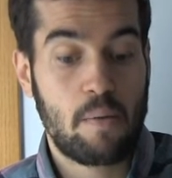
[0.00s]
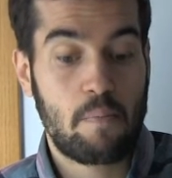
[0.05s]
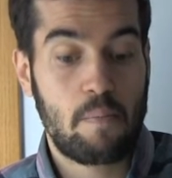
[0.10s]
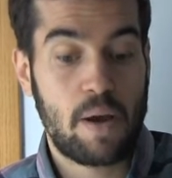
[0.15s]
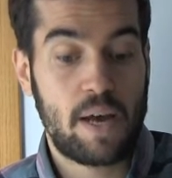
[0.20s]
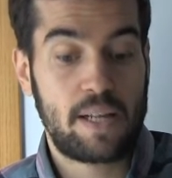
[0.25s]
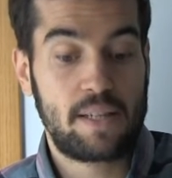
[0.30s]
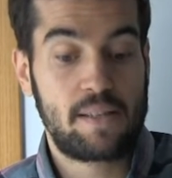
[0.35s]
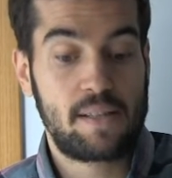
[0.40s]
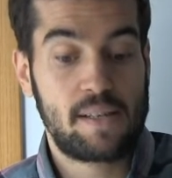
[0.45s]

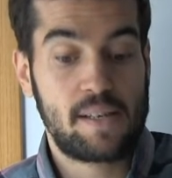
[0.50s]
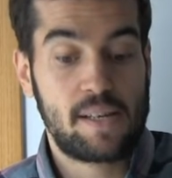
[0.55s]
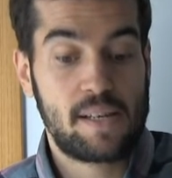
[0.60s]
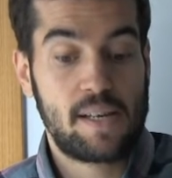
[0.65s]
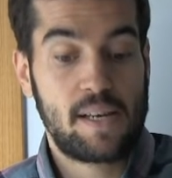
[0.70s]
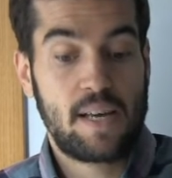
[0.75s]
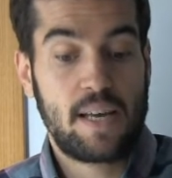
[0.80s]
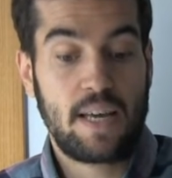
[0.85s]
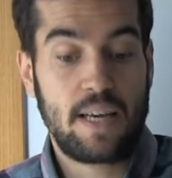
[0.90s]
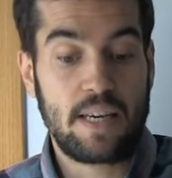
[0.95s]
but
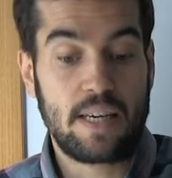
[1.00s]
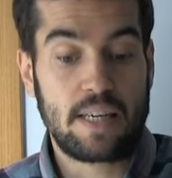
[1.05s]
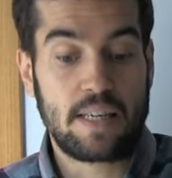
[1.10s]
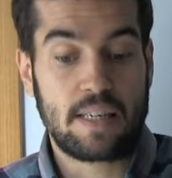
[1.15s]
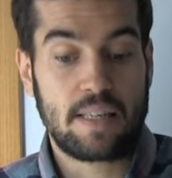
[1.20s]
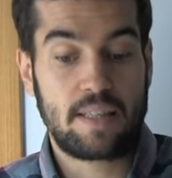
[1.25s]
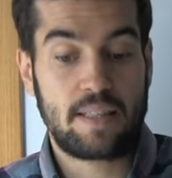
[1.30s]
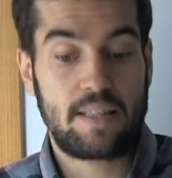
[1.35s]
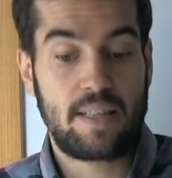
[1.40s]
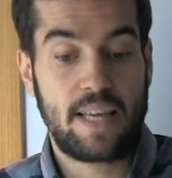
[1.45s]

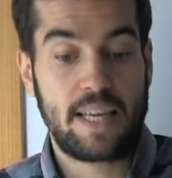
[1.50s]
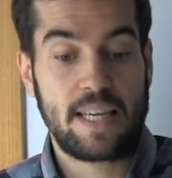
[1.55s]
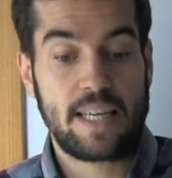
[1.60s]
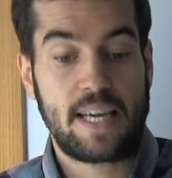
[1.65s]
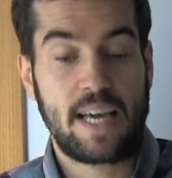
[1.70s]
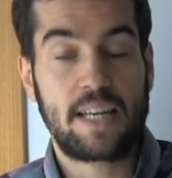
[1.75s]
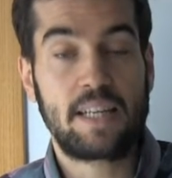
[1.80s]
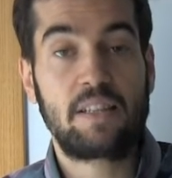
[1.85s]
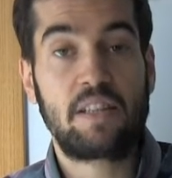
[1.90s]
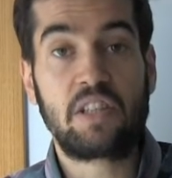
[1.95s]
they
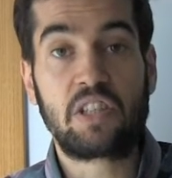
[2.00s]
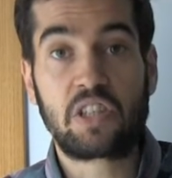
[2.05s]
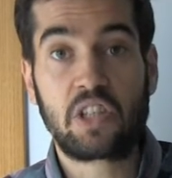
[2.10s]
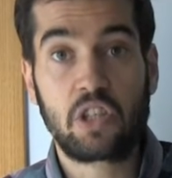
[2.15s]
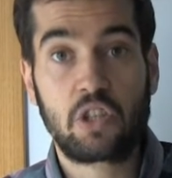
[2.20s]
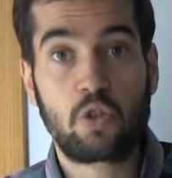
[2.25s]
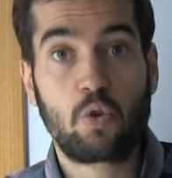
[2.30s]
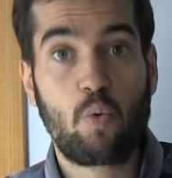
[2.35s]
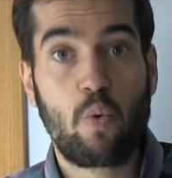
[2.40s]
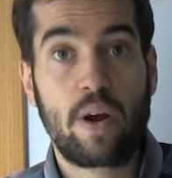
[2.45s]
get it in
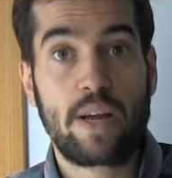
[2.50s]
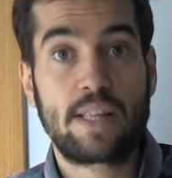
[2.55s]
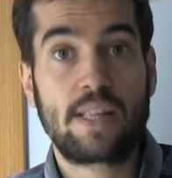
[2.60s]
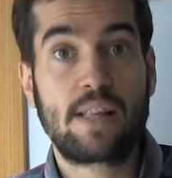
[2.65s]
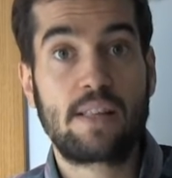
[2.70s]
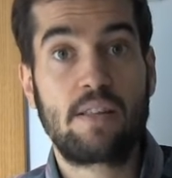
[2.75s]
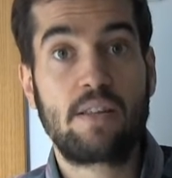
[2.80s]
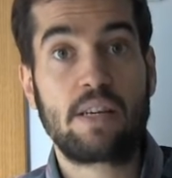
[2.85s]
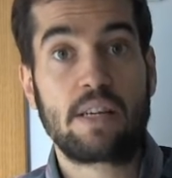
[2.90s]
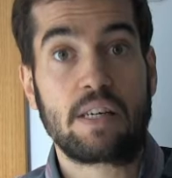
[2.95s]
such a way
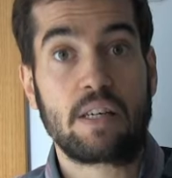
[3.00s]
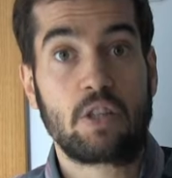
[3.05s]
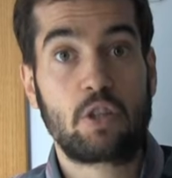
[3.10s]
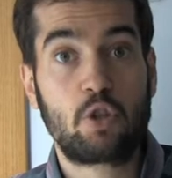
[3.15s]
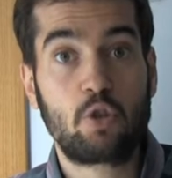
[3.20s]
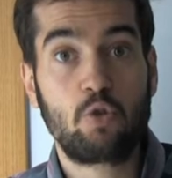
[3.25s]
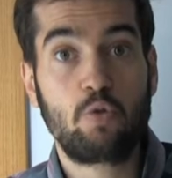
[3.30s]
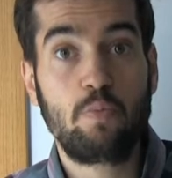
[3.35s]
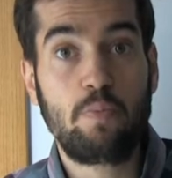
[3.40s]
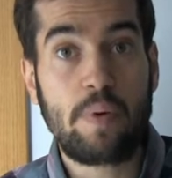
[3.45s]
that they
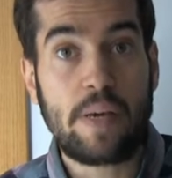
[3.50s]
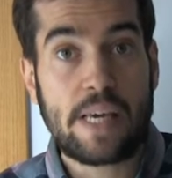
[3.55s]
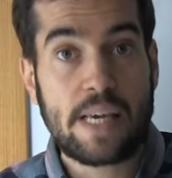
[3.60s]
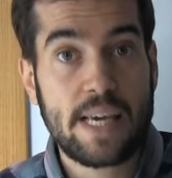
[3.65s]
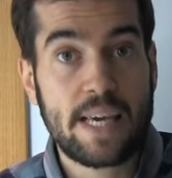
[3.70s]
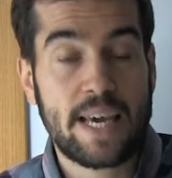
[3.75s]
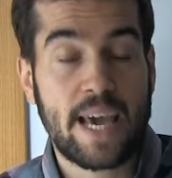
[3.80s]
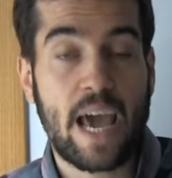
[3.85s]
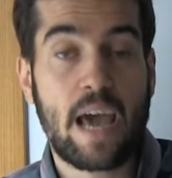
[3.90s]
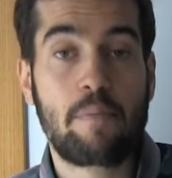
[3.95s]
should be
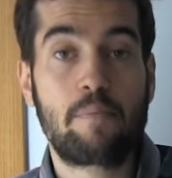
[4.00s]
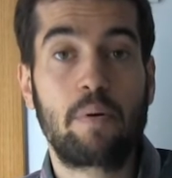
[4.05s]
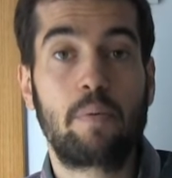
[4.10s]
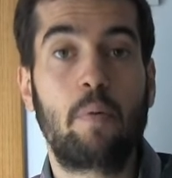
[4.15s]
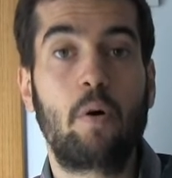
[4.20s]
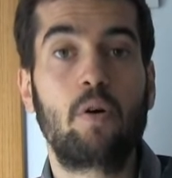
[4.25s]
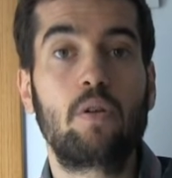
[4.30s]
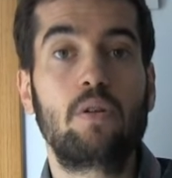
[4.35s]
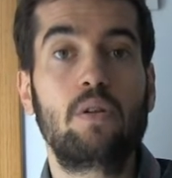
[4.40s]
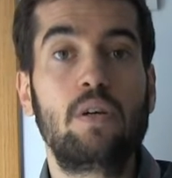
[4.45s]

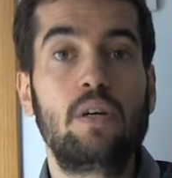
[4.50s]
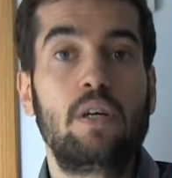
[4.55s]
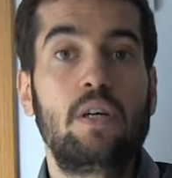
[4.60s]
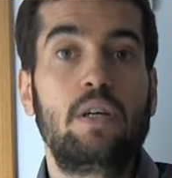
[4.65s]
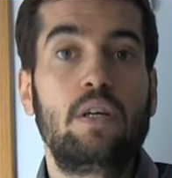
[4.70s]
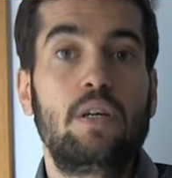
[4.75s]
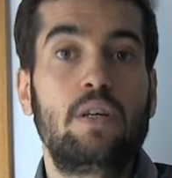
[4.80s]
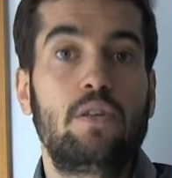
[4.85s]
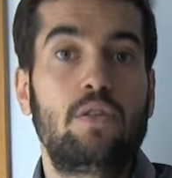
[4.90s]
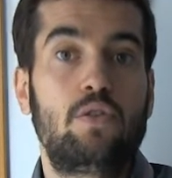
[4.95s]
capable
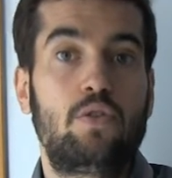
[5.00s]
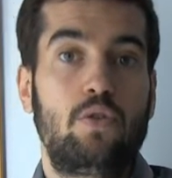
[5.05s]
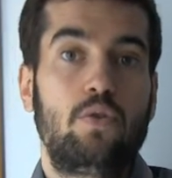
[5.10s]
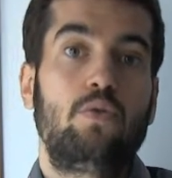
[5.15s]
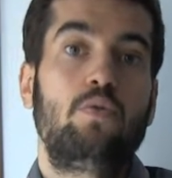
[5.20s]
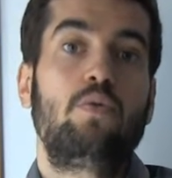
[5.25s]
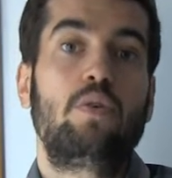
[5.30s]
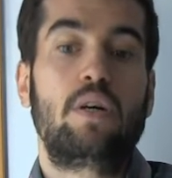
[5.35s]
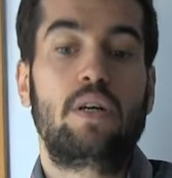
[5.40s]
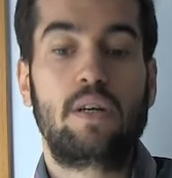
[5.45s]

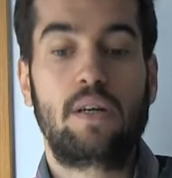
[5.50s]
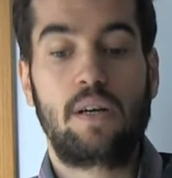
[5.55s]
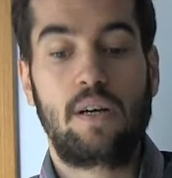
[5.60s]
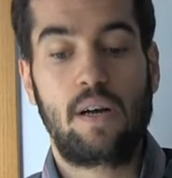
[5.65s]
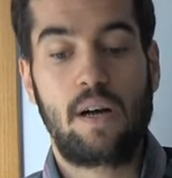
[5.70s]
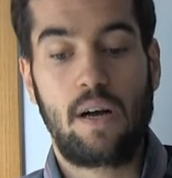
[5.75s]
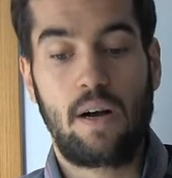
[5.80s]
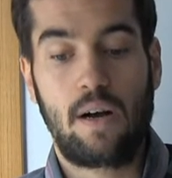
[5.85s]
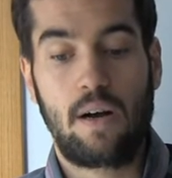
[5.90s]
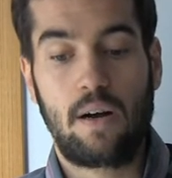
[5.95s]
to
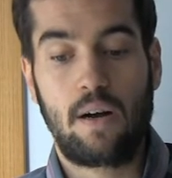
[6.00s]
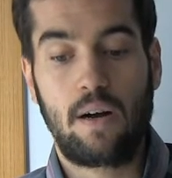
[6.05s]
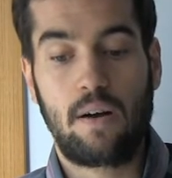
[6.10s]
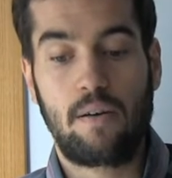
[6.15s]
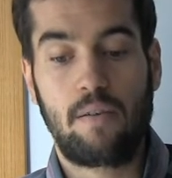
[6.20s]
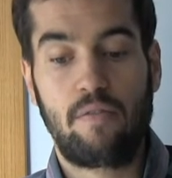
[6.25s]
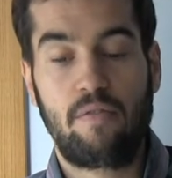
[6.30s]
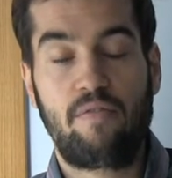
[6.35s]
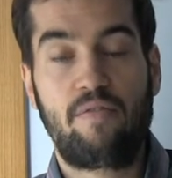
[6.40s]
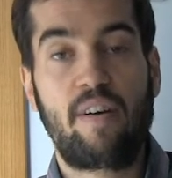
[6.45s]

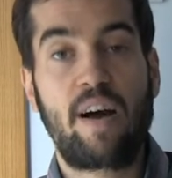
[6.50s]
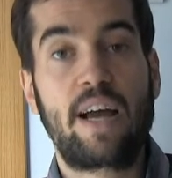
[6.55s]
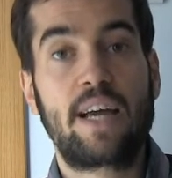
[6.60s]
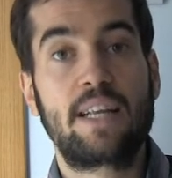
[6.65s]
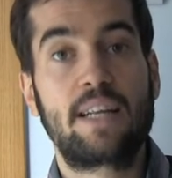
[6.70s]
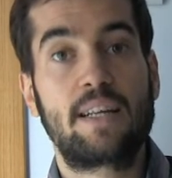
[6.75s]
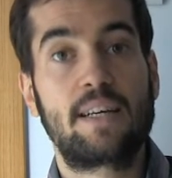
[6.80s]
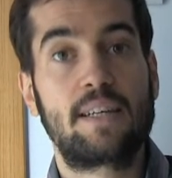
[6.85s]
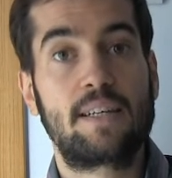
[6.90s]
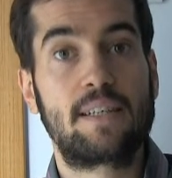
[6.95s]

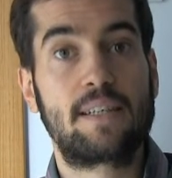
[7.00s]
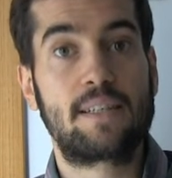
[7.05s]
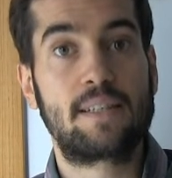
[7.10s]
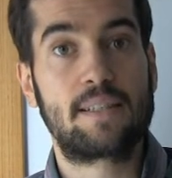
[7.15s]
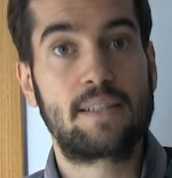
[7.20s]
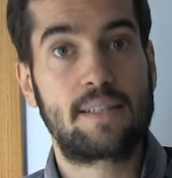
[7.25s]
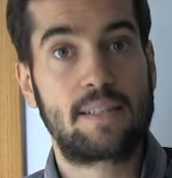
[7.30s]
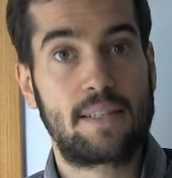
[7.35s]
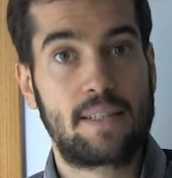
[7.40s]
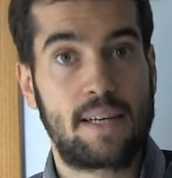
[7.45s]
find
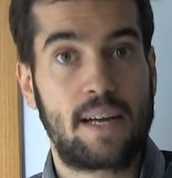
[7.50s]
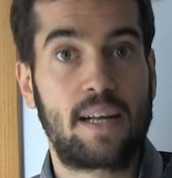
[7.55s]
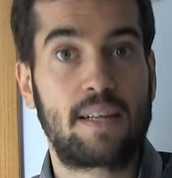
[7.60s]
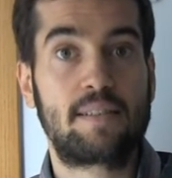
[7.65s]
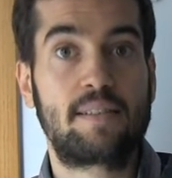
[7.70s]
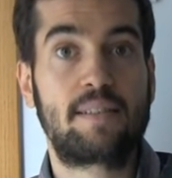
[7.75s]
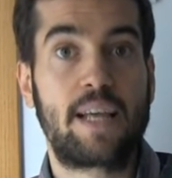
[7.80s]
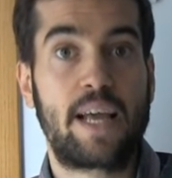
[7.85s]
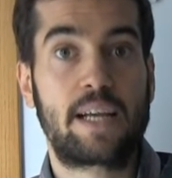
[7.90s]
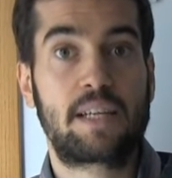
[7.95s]
a
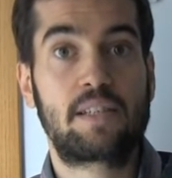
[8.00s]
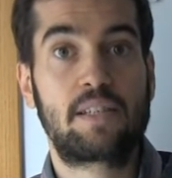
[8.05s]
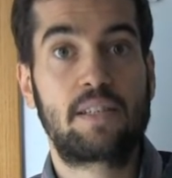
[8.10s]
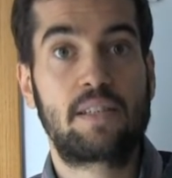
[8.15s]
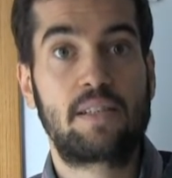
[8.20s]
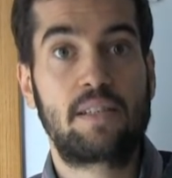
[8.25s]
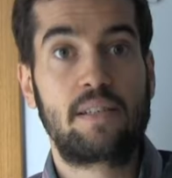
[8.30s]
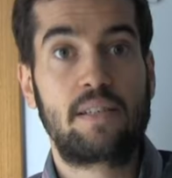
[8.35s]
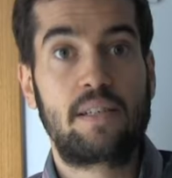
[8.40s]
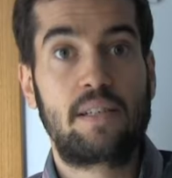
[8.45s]

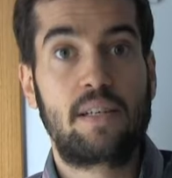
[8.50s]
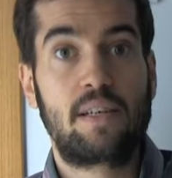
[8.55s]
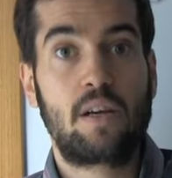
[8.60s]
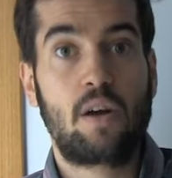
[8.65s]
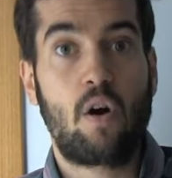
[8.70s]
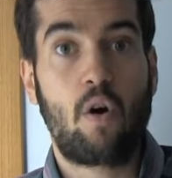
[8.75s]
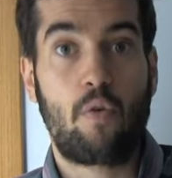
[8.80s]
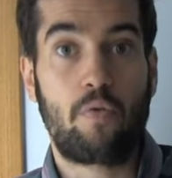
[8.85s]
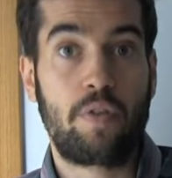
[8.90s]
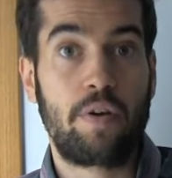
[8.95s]
text
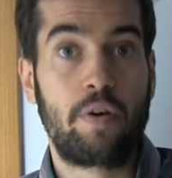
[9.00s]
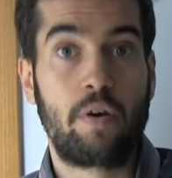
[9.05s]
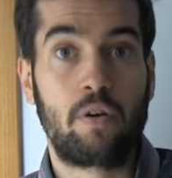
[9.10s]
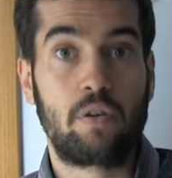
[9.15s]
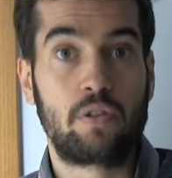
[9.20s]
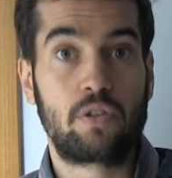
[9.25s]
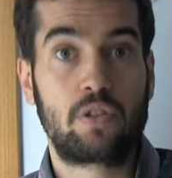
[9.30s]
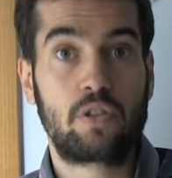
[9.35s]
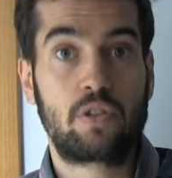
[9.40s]
on their own.